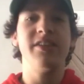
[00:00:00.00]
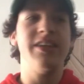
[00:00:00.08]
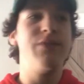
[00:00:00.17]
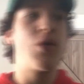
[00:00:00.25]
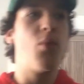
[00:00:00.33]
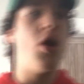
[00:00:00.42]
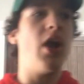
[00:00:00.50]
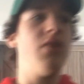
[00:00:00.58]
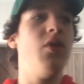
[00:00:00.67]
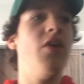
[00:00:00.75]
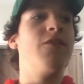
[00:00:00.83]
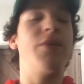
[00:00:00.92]
receiver
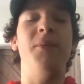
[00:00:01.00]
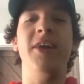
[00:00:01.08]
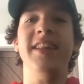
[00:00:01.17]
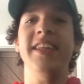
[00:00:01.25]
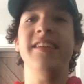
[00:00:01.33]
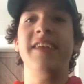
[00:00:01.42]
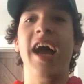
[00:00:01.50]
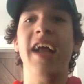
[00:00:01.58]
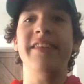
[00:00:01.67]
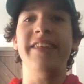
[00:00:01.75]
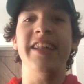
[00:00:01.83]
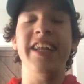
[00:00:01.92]
1 from one of these
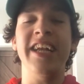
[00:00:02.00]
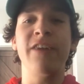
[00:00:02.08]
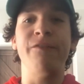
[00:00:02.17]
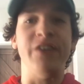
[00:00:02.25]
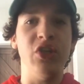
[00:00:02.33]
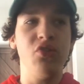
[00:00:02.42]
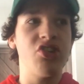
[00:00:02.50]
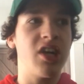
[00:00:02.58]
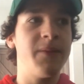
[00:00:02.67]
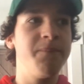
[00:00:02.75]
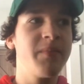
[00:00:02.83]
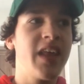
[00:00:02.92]
guys in the near
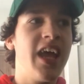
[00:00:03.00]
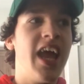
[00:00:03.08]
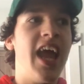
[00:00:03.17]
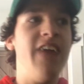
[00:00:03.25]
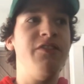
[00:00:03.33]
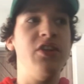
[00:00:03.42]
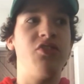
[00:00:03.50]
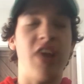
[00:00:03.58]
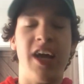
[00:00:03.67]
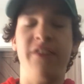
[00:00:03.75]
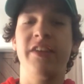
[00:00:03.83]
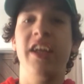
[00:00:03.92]
future if you
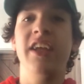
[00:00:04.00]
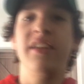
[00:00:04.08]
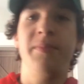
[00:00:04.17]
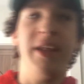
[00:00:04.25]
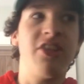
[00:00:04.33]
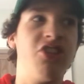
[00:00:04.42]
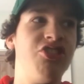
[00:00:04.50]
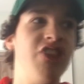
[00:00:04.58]
draft Smith or